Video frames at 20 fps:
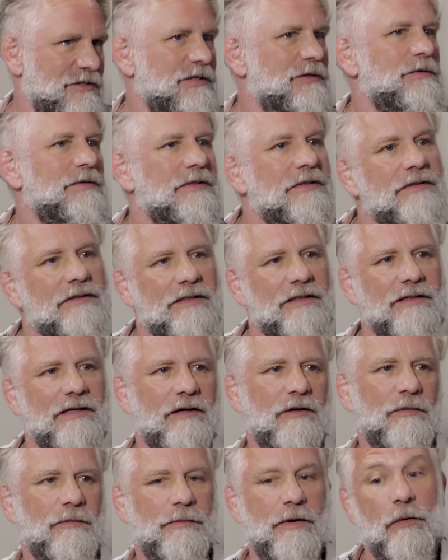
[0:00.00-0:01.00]
you, you
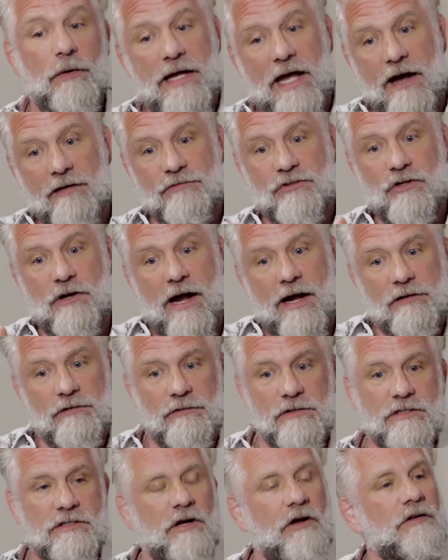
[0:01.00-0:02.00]
know, but we have tracked
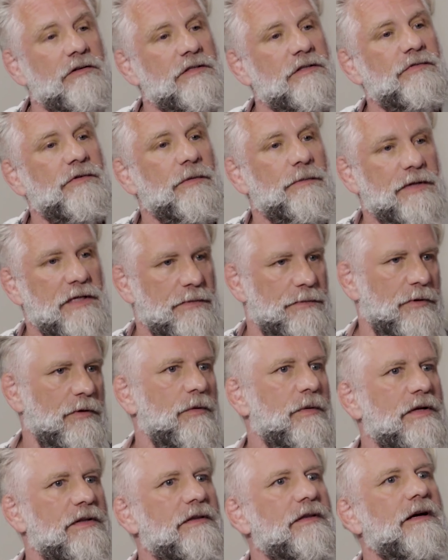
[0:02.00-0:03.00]
results for
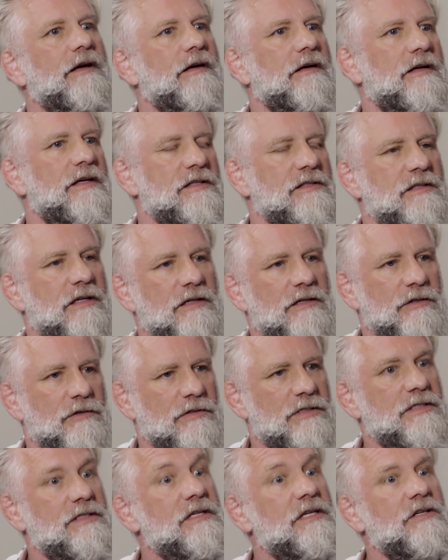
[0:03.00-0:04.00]
people with their
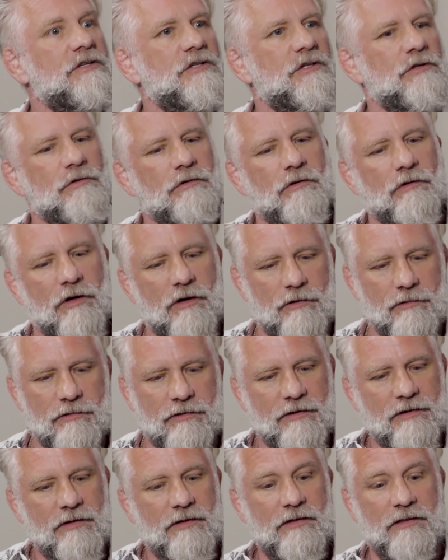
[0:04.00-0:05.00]
continuous tissue
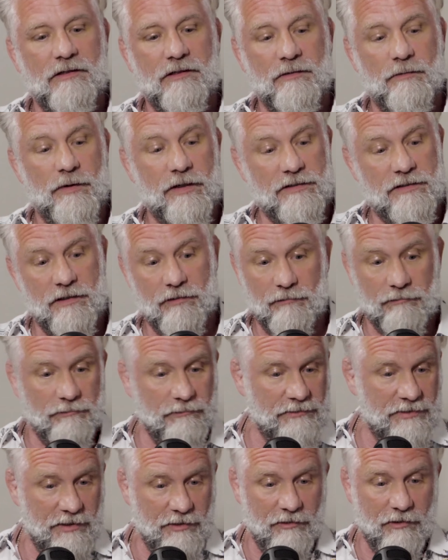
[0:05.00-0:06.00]
growth. But to
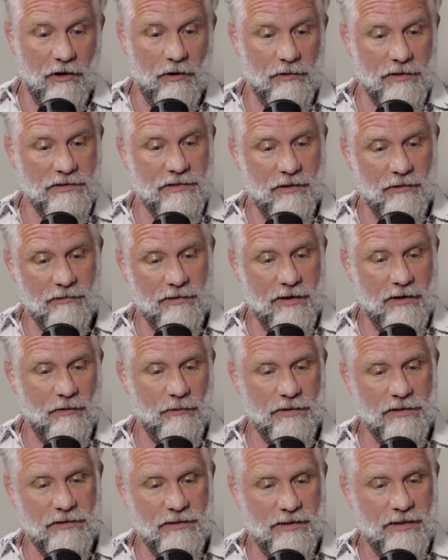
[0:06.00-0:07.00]
to grow a toenail
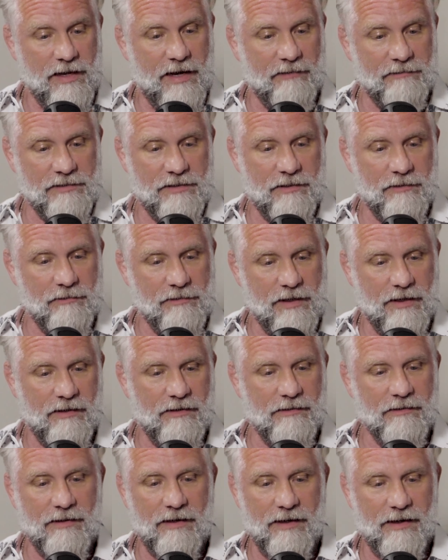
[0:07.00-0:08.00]
when you didn't have a
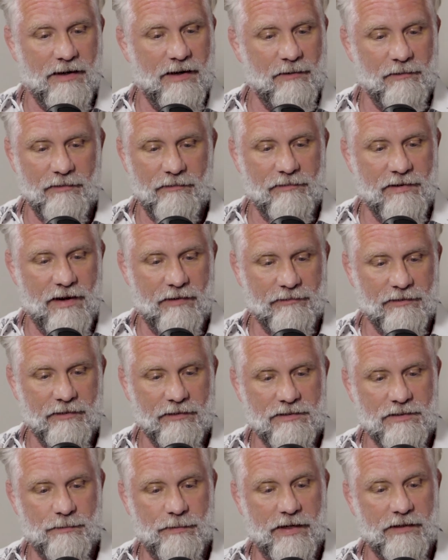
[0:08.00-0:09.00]
toenail, I, I would have never
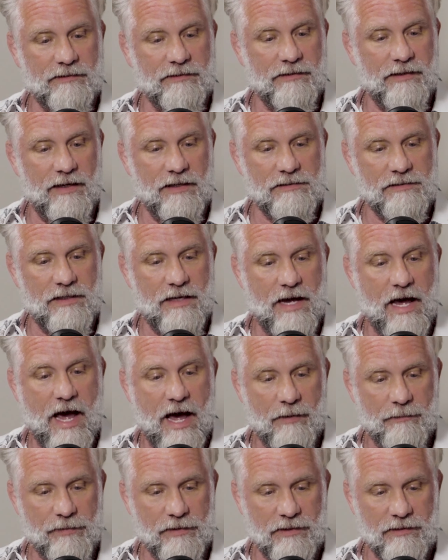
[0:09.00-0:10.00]
expected that to
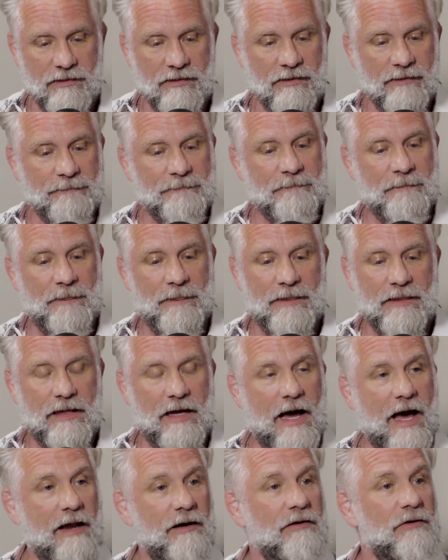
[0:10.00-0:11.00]
happen.
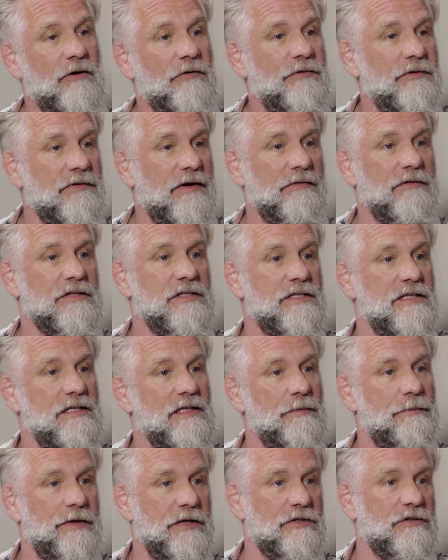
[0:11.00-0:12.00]
I don't know if you've ever seen
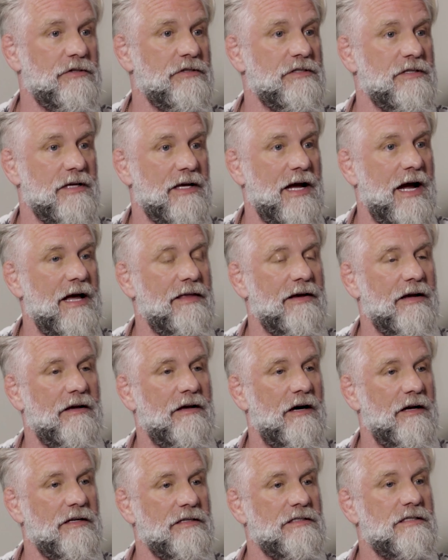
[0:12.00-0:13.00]
the pictures of the guy that
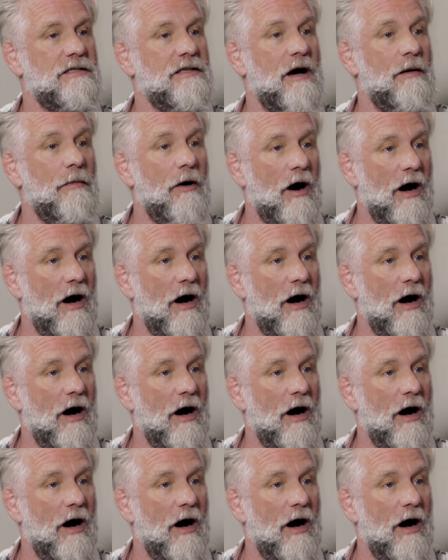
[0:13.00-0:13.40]
cut his thumb